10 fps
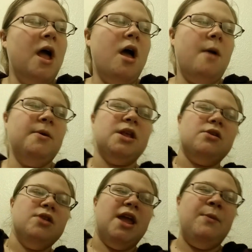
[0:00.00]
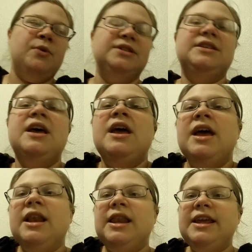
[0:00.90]
Another name was
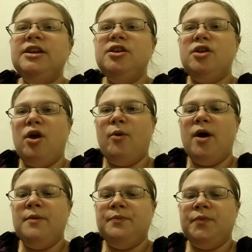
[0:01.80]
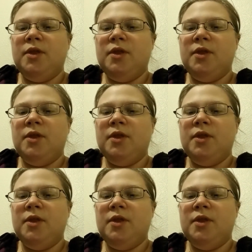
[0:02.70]
Landon Noah.